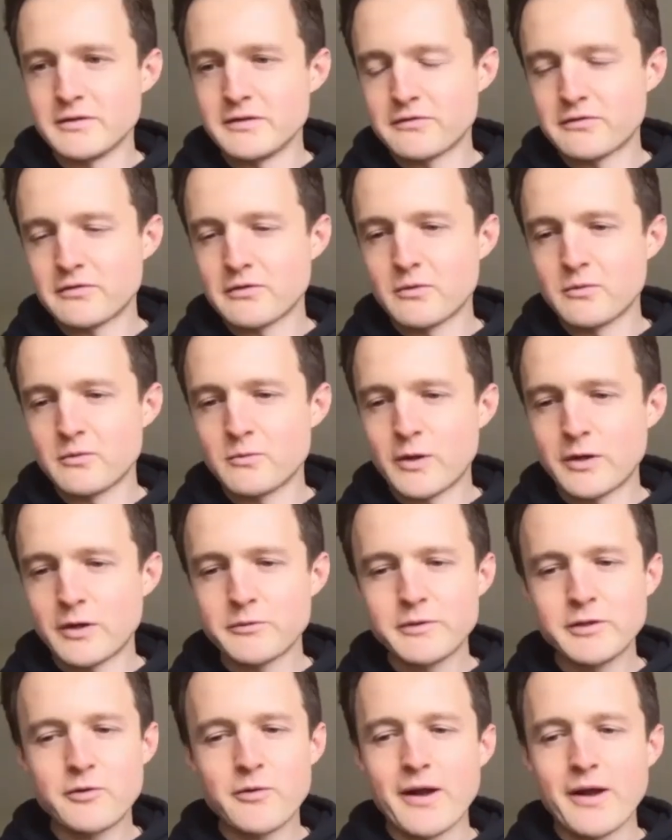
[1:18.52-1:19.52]
so why don't
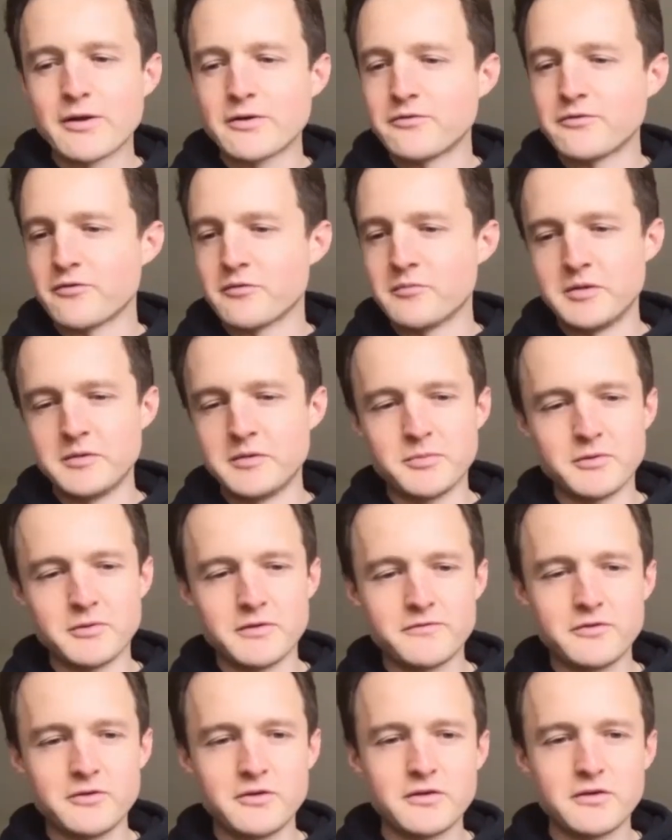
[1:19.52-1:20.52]
we ground it for people
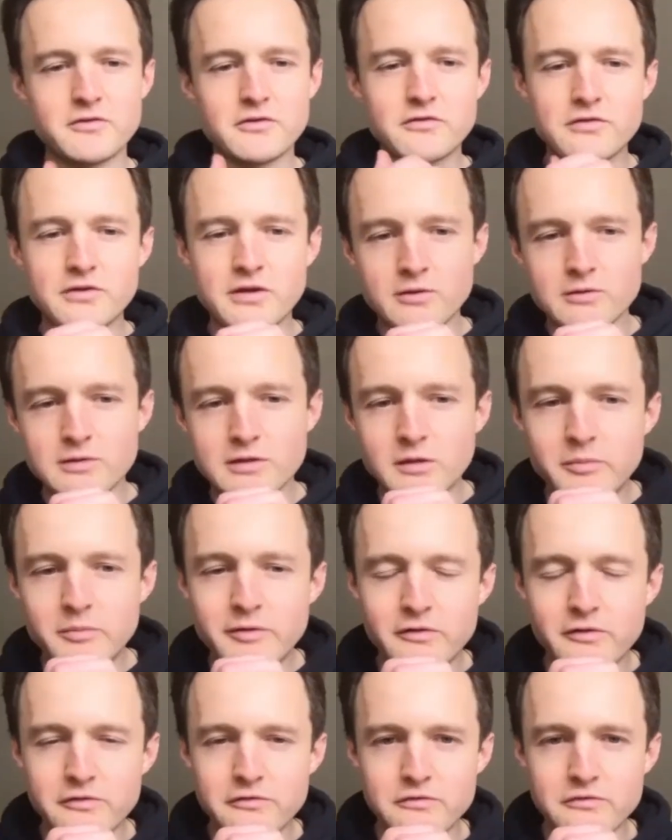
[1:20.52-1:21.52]
if you could just share a little bit
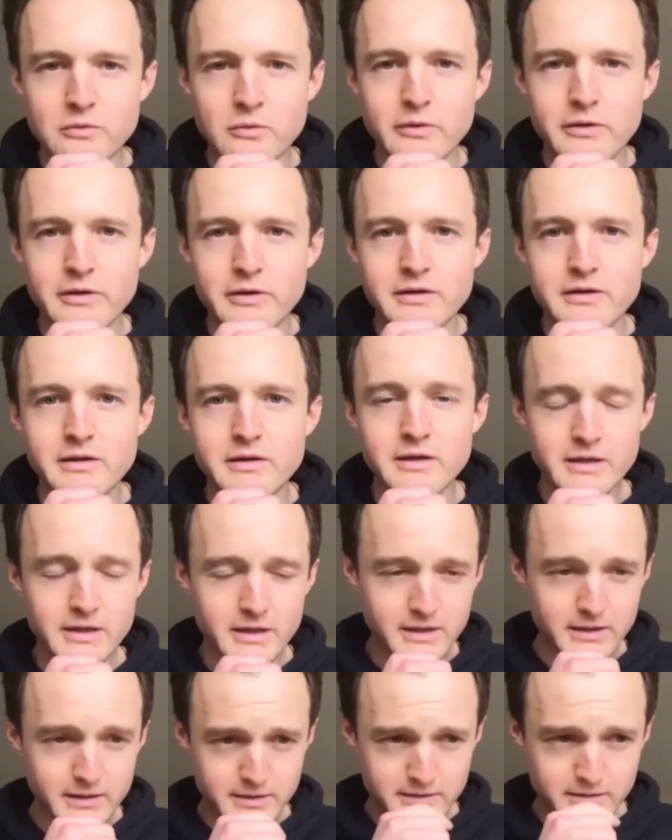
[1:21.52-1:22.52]
of the story
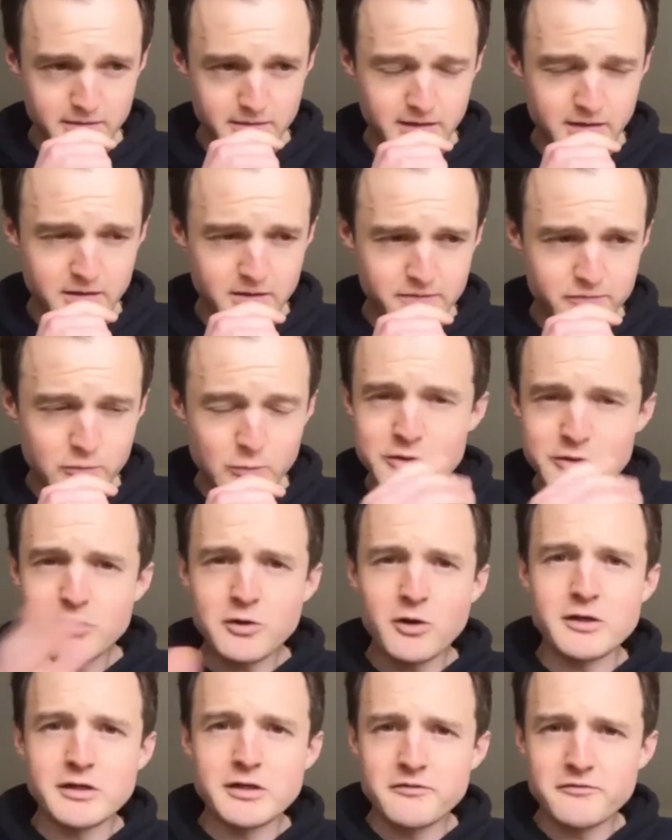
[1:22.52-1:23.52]
uh, where are you
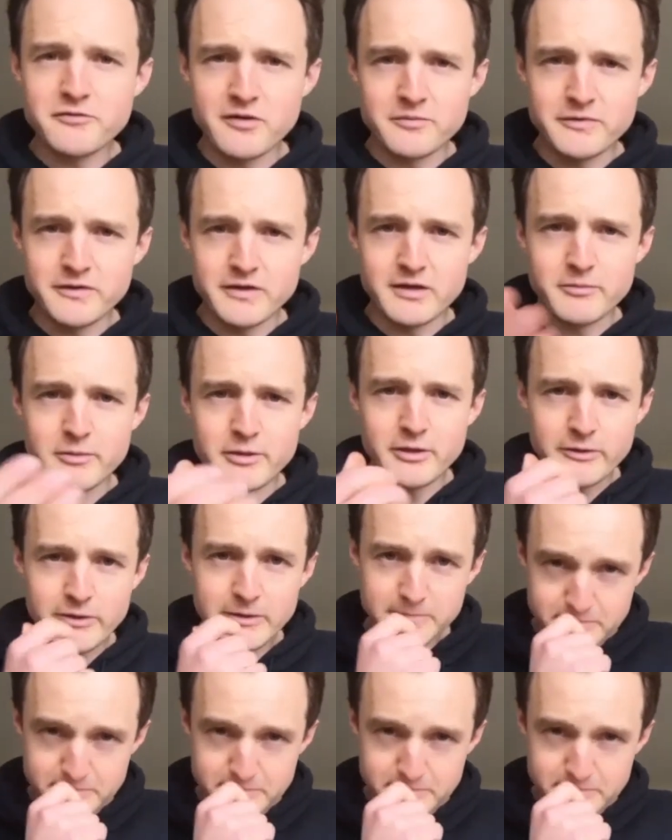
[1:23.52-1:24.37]
calling in from today, by the way?